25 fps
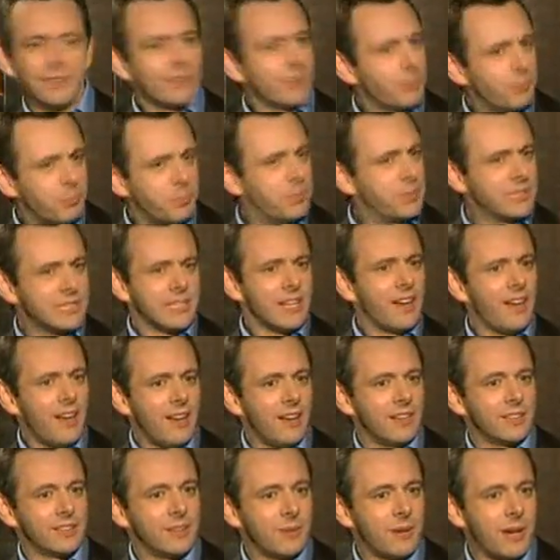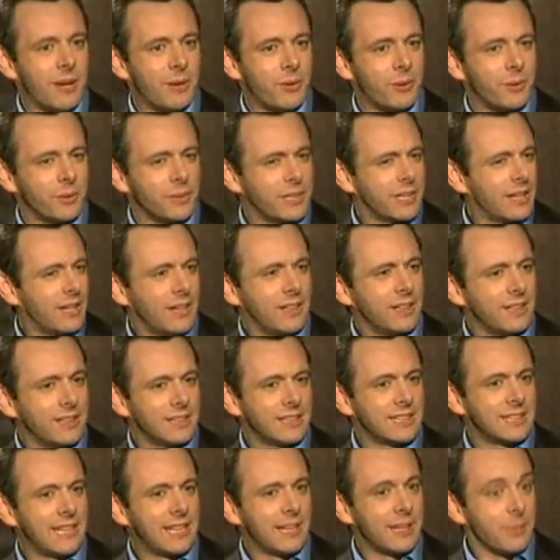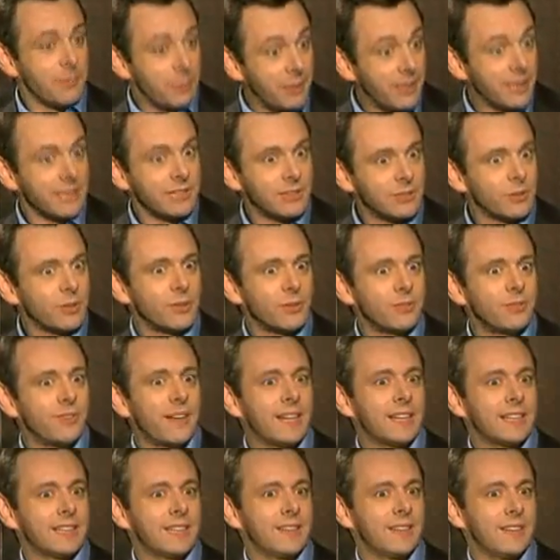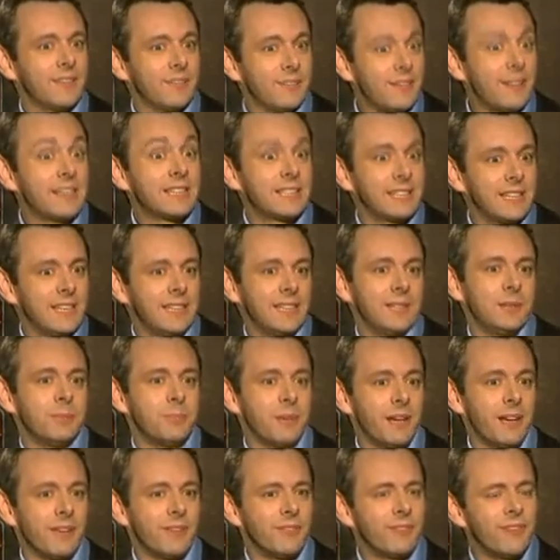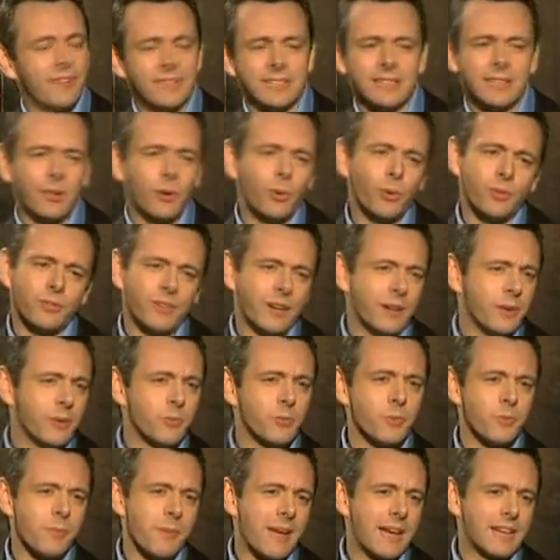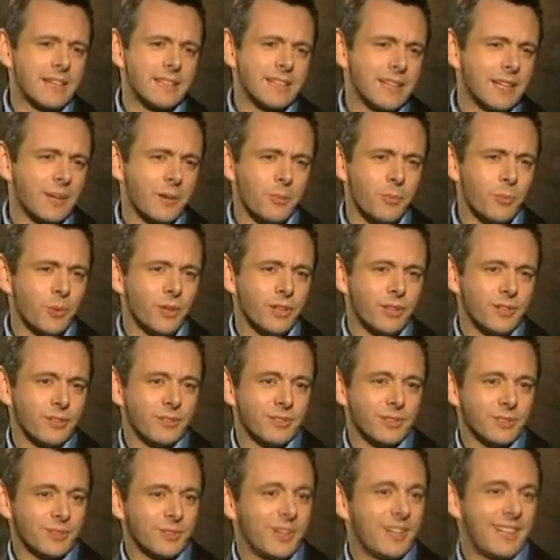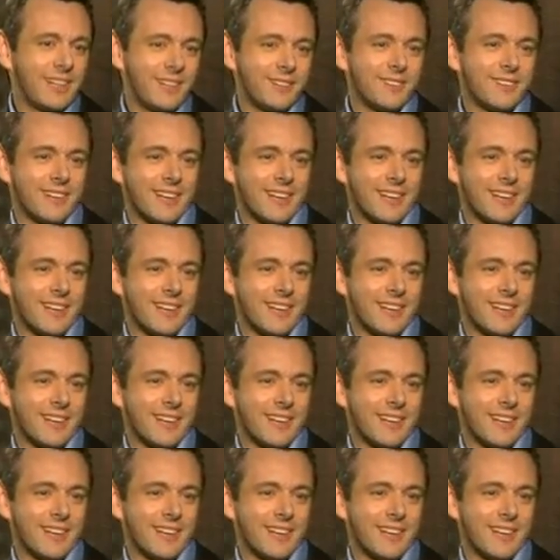bizarre to Arrow. He can't understand it, but he's sort of fascinated by it and finds it all very romantic and wonderful. So I love that.